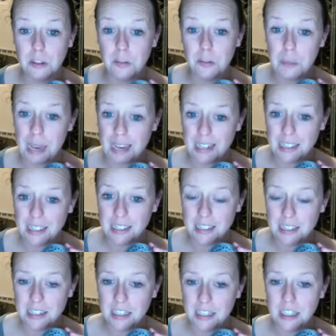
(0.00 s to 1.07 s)
of
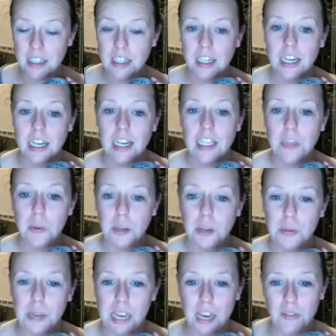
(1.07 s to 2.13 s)
paste. You want to
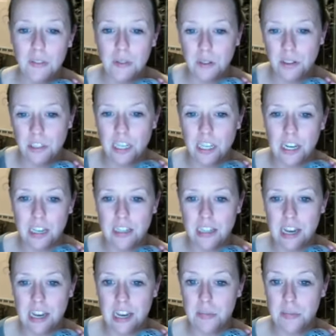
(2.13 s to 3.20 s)
be careful not to get it
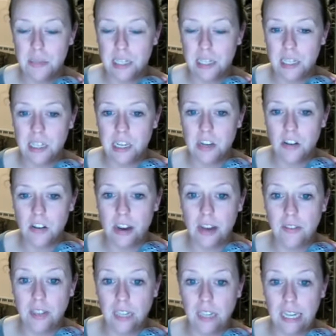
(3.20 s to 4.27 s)
down, particularly in your
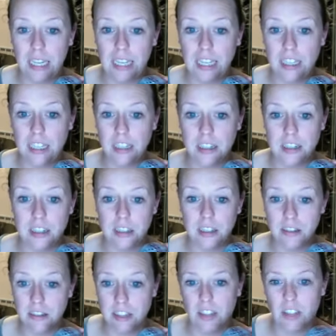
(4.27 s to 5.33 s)
oven, like
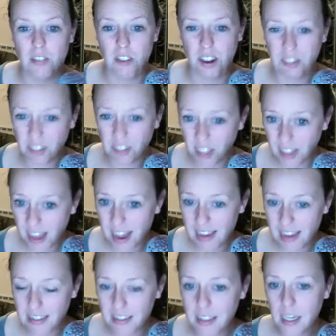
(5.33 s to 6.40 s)
into the front of the glass.